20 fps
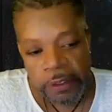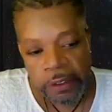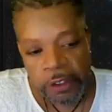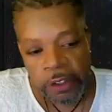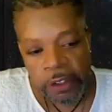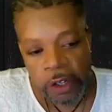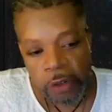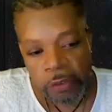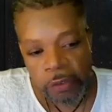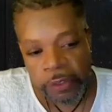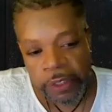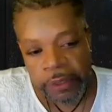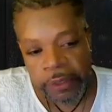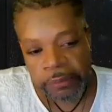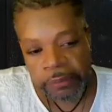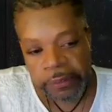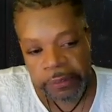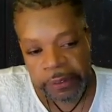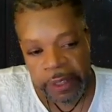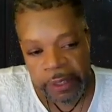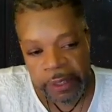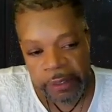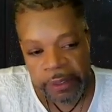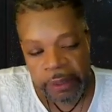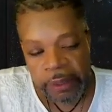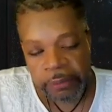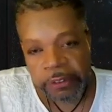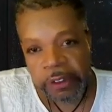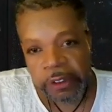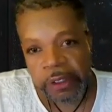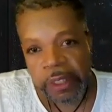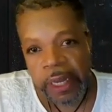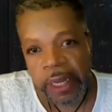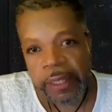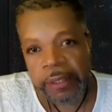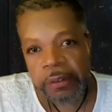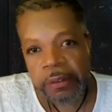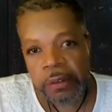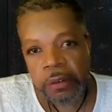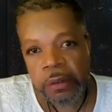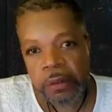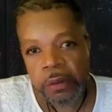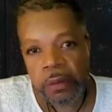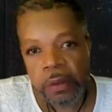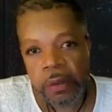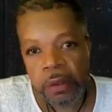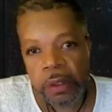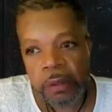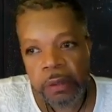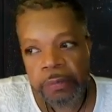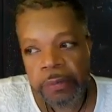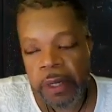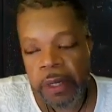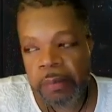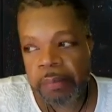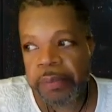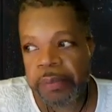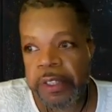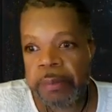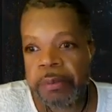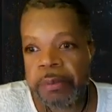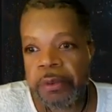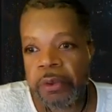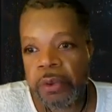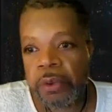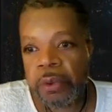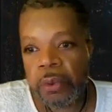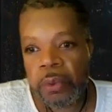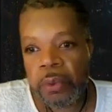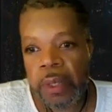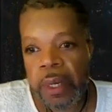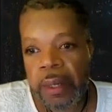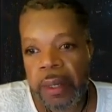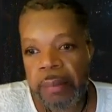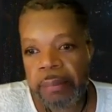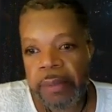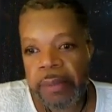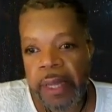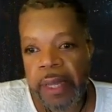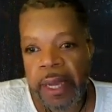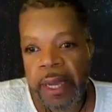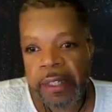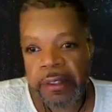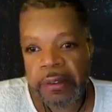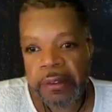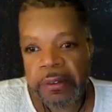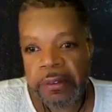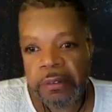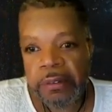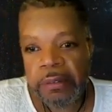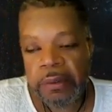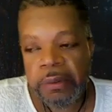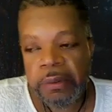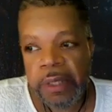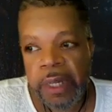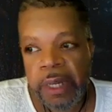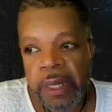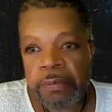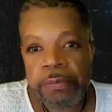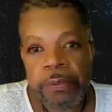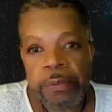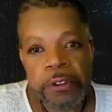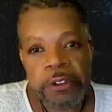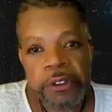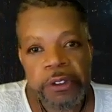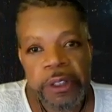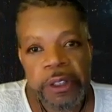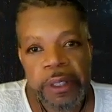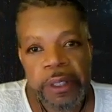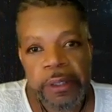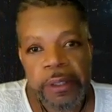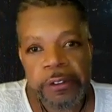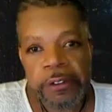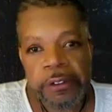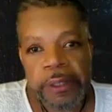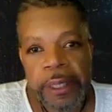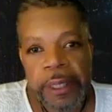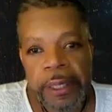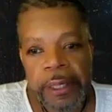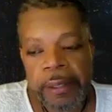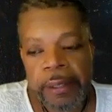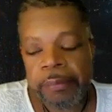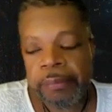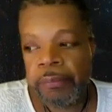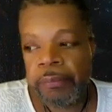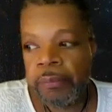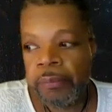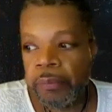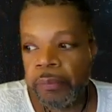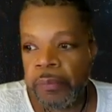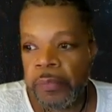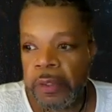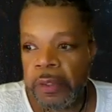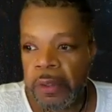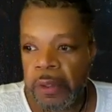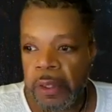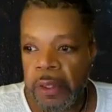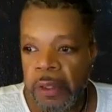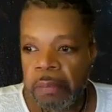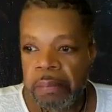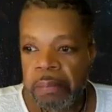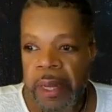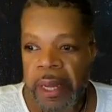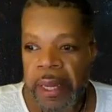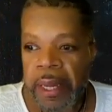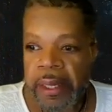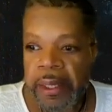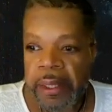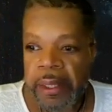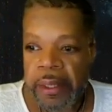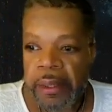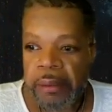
you know, there was a lot of people who at first didn't understand my